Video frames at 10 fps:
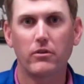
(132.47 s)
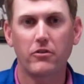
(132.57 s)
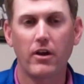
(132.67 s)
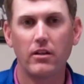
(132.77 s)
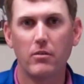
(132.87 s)

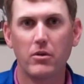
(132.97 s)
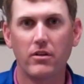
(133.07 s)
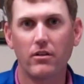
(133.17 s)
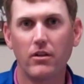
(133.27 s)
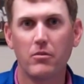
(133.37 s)
Try and
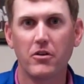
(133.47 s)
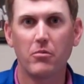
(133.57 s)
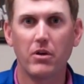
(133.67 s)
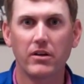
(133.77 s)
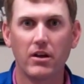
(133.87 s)
limit
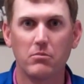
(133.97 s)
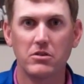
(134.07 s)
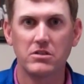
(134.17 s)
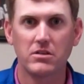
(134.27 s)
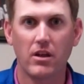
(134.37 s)
your big
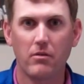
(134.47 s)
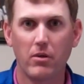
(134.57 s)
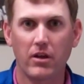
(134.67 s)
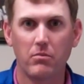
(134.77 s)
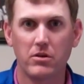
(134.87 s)
numbers and
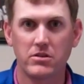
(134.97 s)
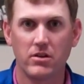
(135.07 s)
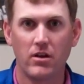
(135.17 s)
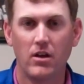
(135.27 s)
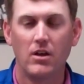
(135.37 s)
make a bunch
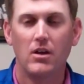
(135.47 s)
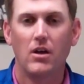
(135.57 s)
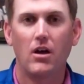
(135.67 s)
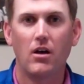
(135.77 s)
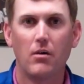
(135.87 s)
of
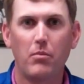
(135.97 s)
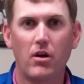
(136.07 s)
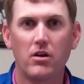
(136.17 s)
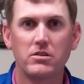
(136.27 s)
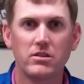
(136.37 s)

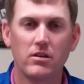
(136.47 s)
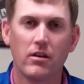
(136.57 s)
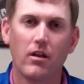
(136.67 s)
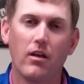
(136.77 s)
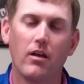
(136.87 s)
pars
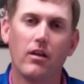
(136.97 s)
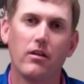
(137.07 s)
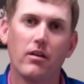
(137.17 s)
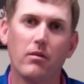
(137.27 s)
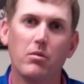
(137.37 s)

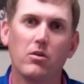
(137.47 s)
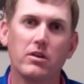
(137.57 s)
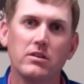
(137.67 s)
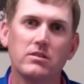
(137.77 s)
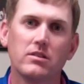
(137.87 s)
and
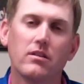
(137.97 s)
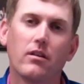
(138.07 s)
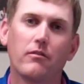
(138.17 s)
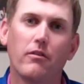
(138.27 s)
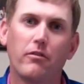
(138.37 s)
bogeys and
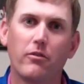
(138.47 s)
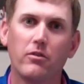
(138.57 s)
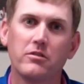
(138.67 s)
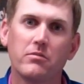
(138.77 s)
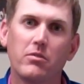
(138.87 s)

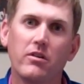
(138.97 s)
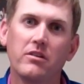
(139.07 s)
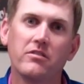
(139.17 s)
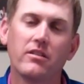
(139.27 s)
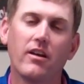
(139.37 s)
throw in some
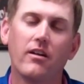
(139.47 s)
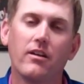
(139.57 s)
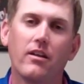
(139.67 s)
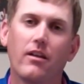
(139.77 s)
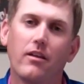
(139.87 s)
birdies in there,
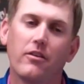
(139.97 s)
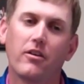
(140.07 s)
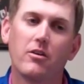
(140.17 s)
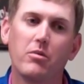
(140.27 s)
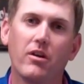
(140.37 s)
and
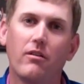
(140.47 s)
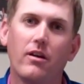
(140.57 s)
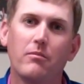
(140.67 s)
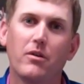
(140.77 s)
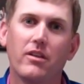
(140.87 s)
you're going to be all
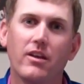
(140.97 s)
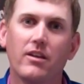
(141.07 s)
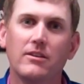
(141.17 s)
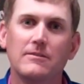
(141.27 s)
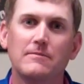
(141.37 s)
right by the end.